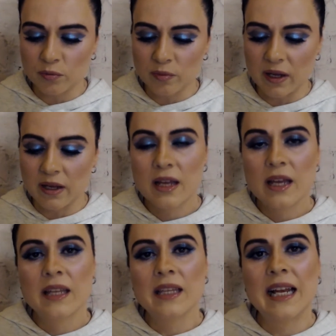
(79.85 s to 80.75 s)
But
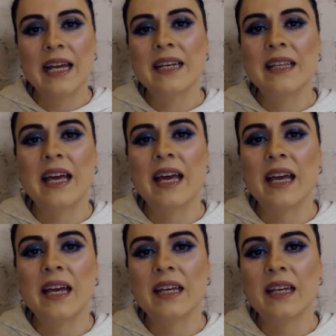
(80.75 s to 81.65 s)
the lady
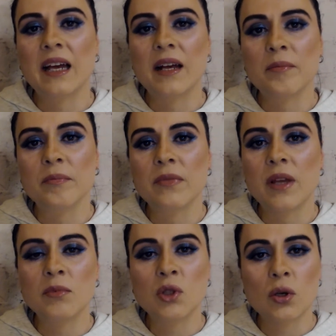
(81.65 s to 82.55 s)
that
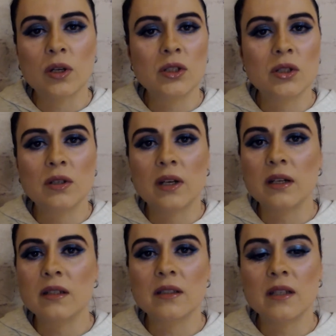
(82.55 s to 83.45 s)
I'm talking to
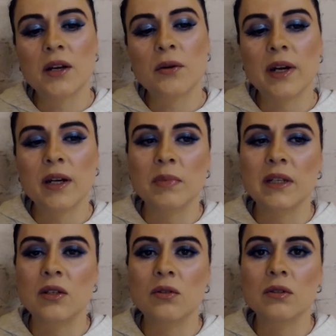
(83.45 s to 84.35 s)
is
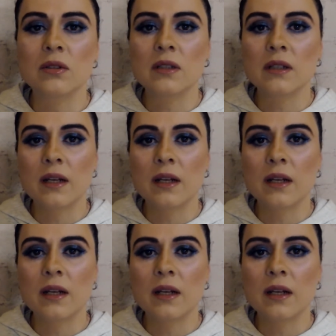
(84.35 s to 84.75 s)
incredibly good,